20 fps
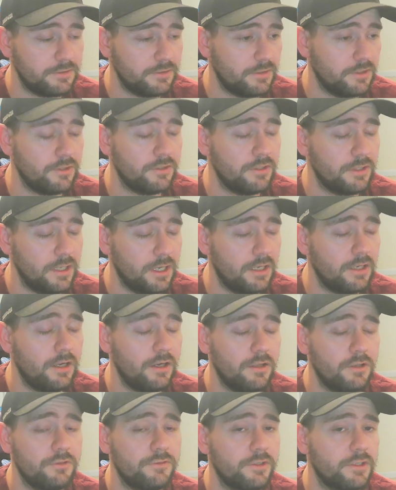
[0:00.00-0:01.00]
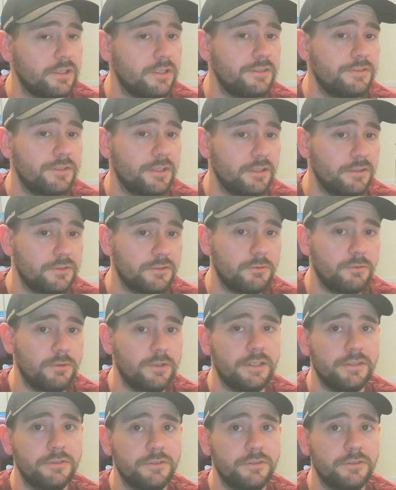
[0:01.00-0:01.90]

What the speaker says: or the non-hollows aren't going to sell as quick.